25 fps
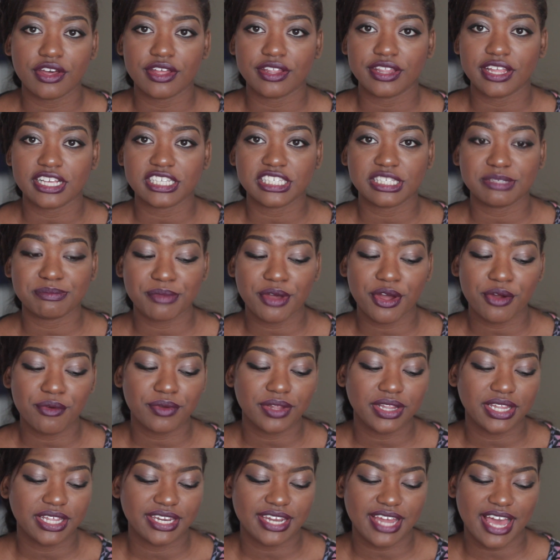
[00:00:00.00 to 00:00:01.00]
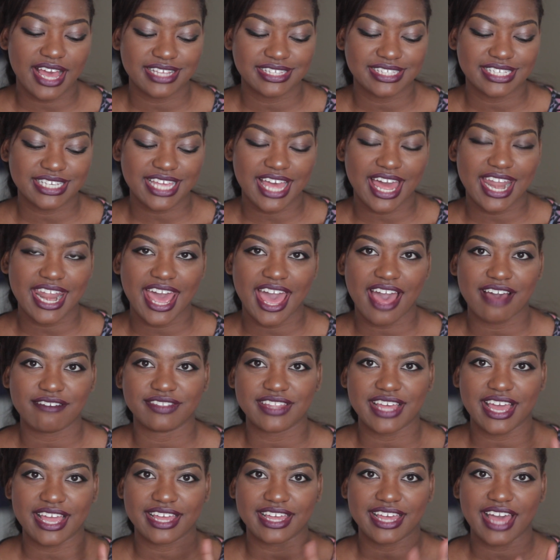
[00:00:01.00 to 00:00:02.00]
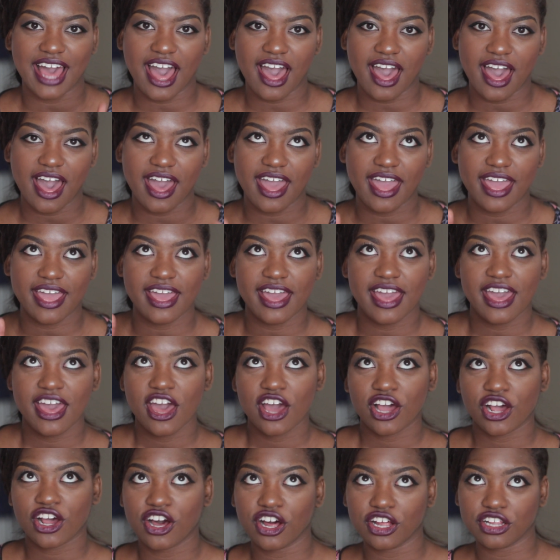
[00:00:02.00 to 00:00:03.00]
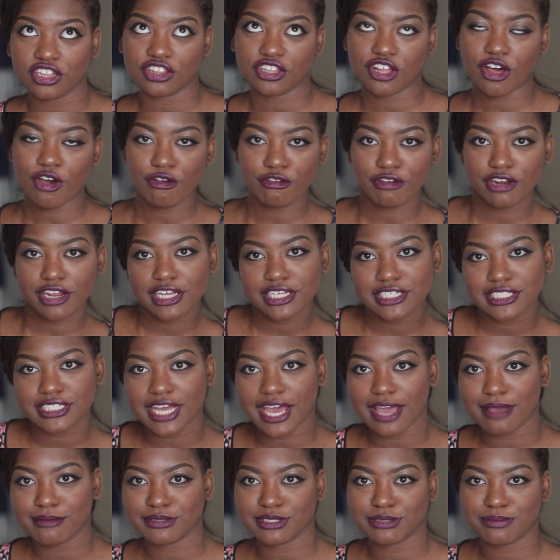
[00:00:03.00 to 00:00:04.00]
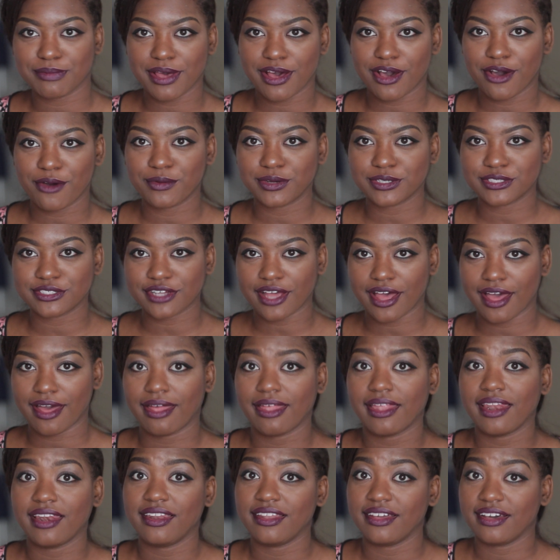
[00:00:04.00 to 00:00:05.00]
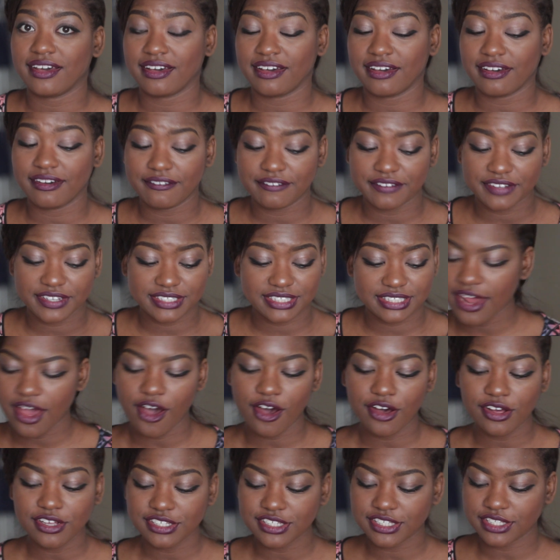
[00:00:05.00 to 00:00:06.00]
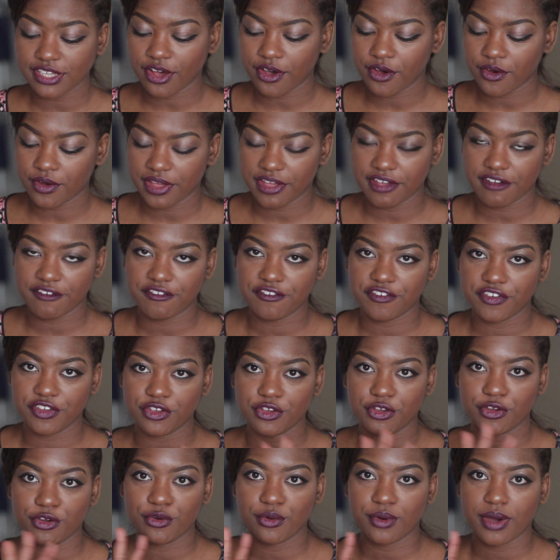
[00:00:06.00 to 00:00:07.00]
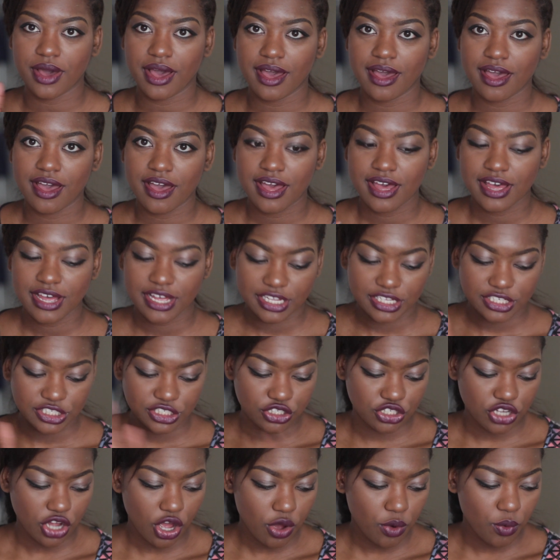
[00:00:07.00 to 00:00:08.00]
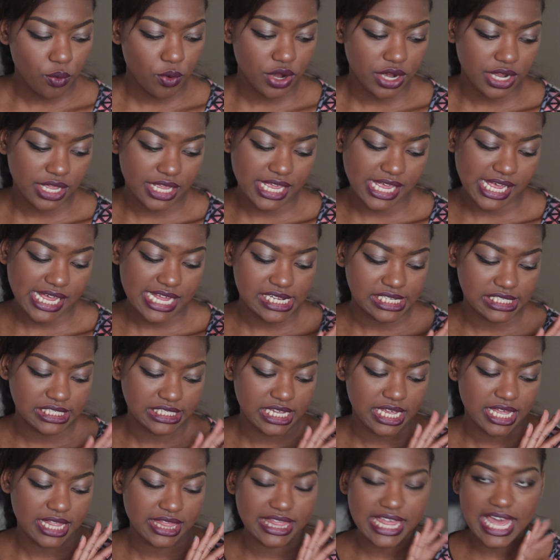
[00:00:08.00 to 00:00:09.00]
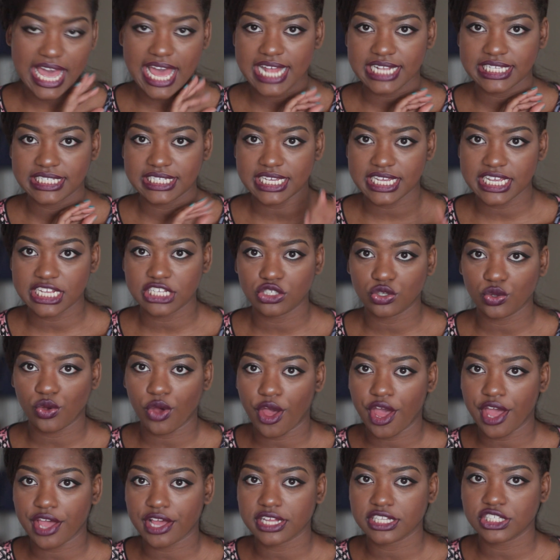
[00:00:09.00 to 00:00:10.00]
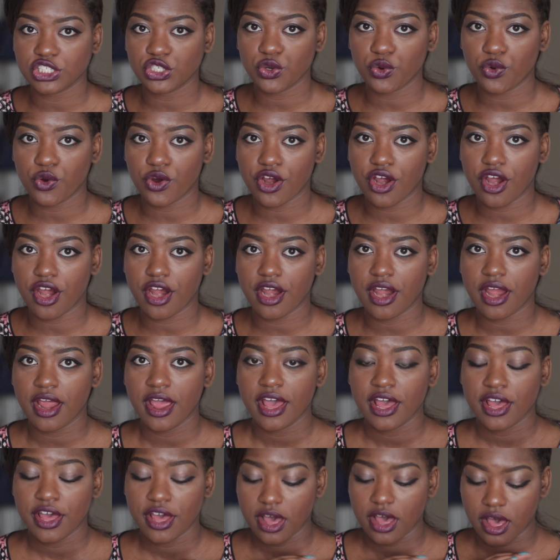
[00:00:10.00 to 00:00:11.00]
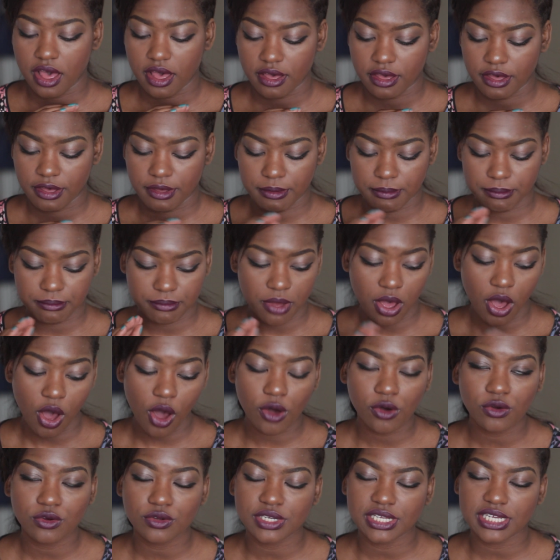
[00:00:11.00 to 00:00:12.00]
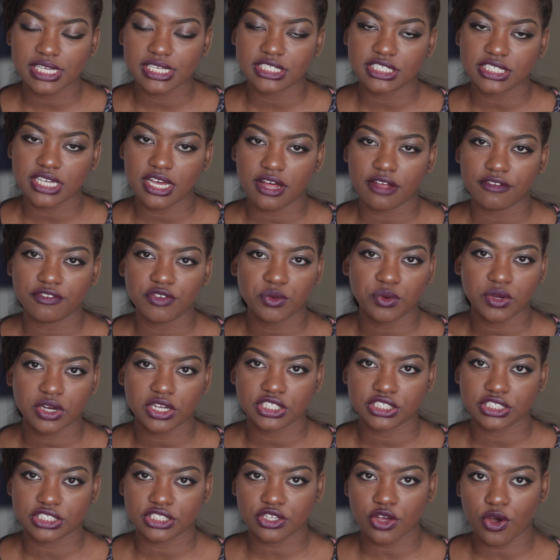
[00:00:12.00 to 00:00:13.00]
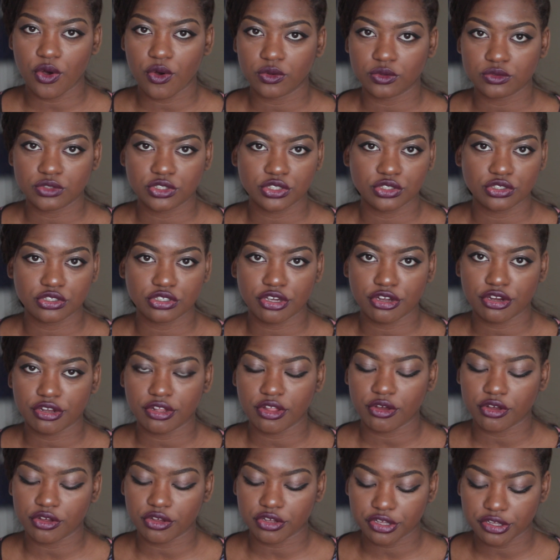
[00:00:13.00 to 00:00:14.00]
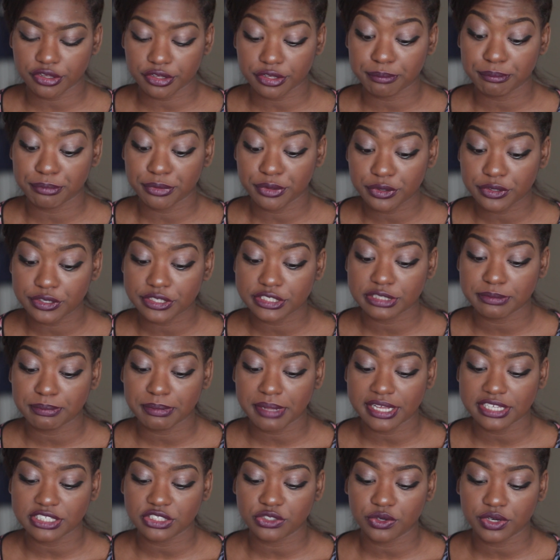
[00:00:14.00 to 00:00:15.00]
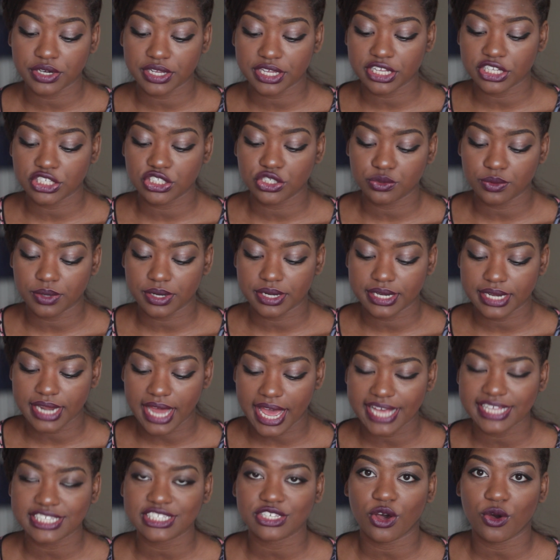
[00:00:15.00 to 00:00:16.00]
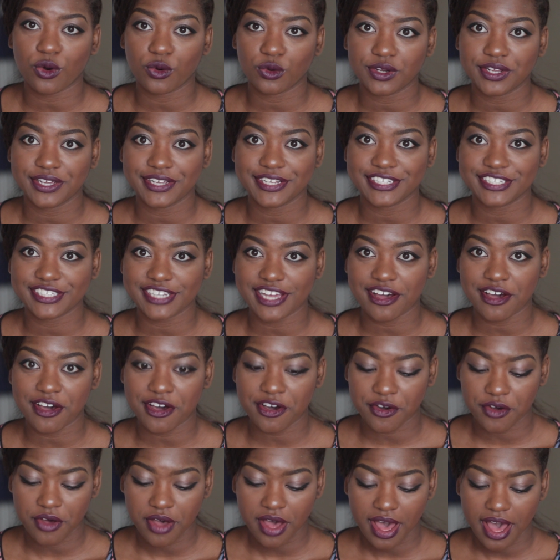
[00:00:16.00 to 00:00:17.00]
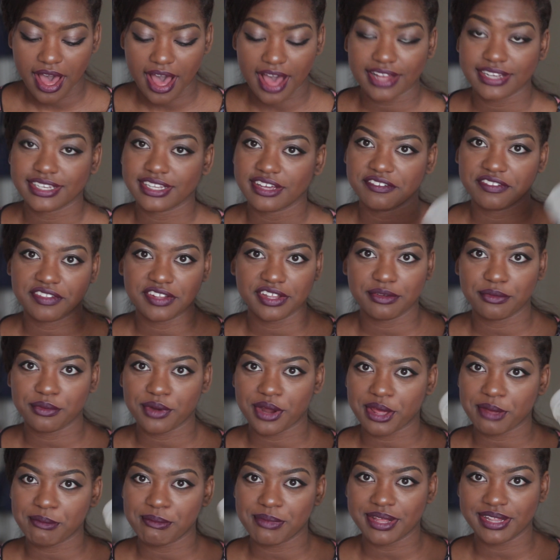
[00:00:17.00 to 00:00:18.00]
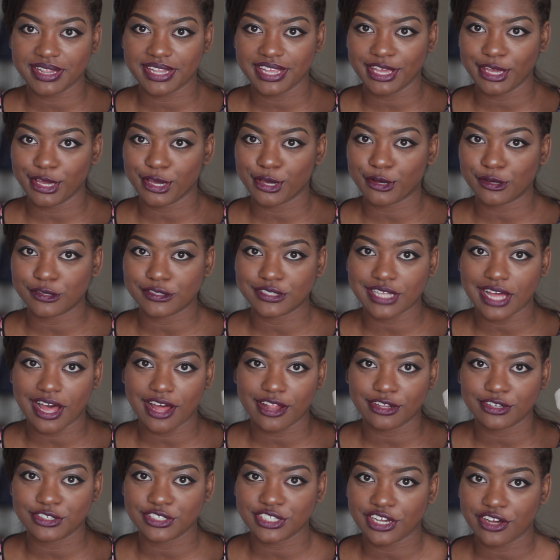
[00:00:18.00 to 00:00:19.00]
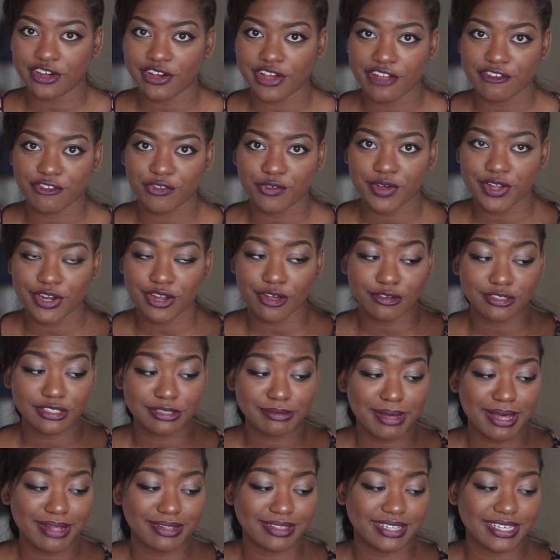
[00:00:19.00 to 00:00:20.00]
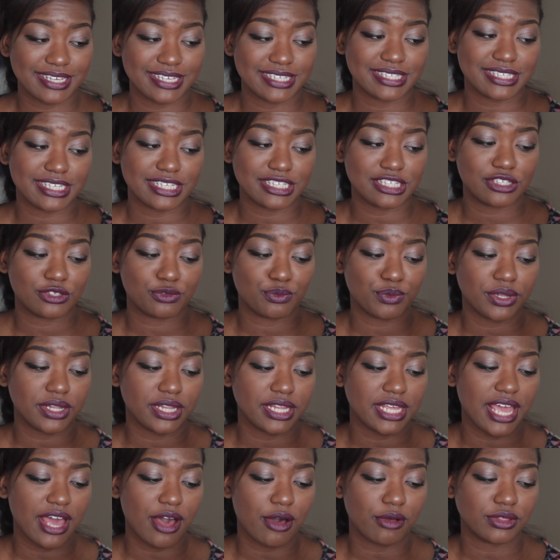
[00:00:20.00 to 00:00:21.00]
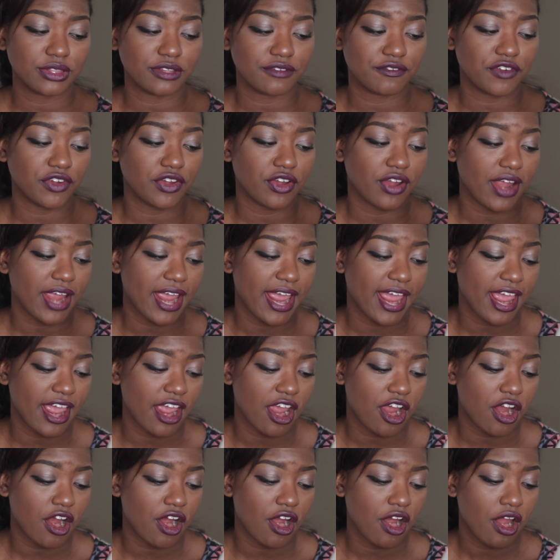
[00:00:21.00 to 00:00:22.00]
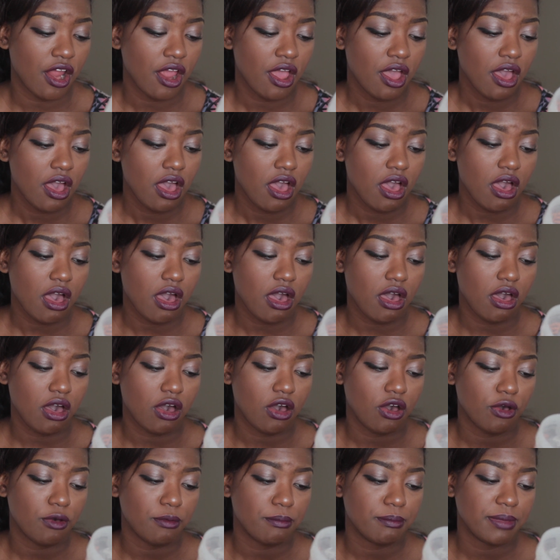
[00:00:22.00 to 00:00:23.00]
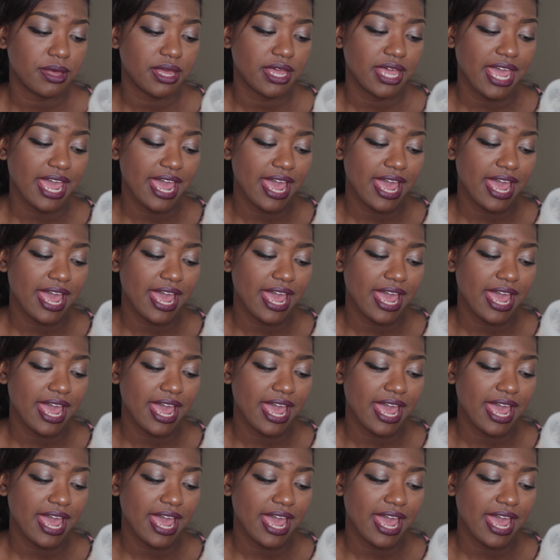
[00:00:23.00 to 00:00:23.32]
good. They smell really nice. They kind of have that guy cologne-ish type smell, which I love. And also, if you don't want to get that entwine couture um, holding gel if you want to just go to your local beauty supply store to get you a nice holding gel I definitely recommend the Eco Styler gel everyone knows about this it's really healthy for your hair um,